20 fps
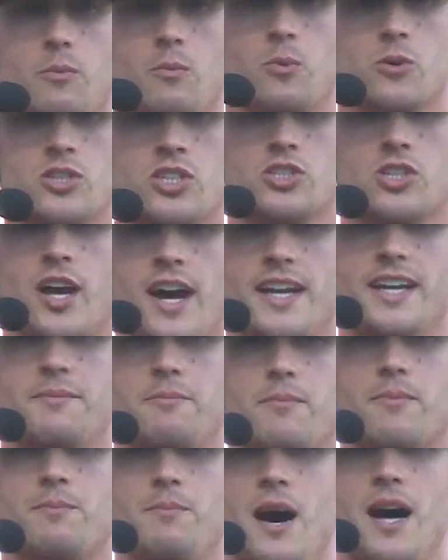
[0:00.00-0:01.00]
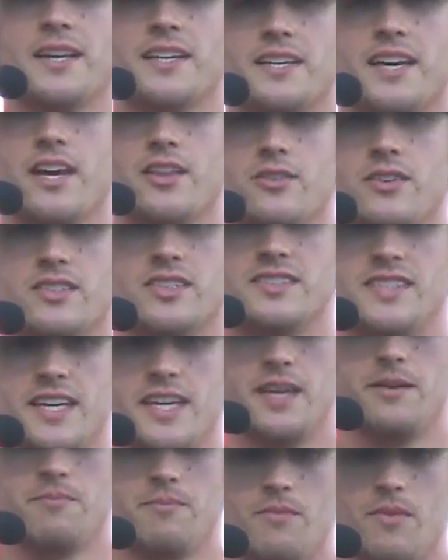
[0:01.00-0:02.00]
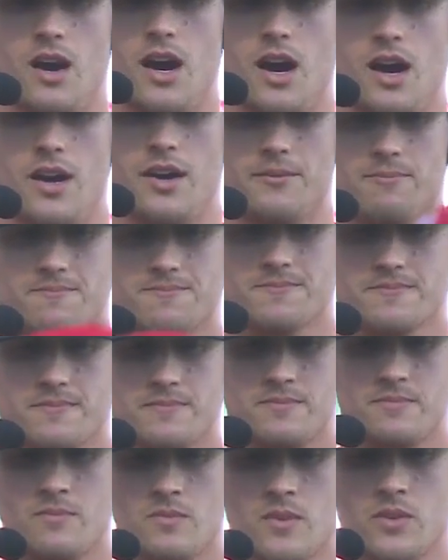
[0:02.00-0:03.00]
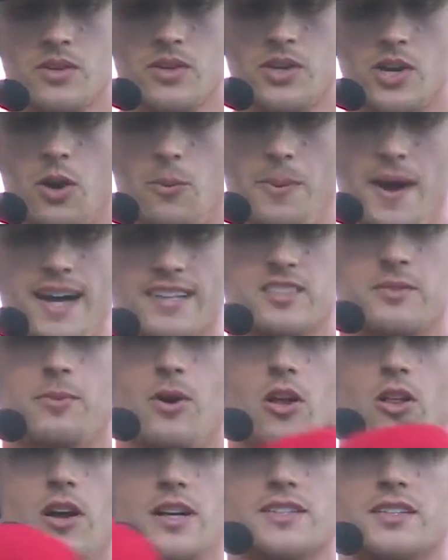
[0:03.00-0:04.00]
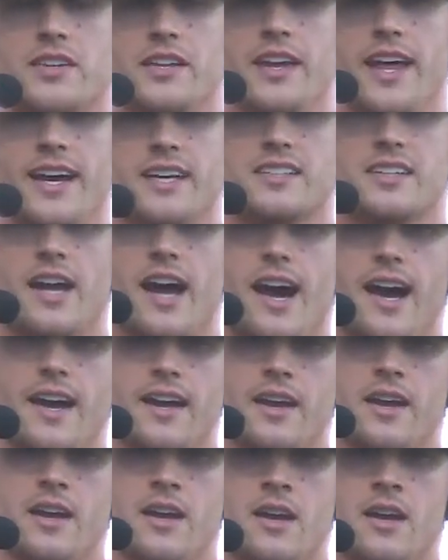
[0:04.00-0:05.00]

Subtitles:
just trying to bond together as a team, pass the ball on to the next guy,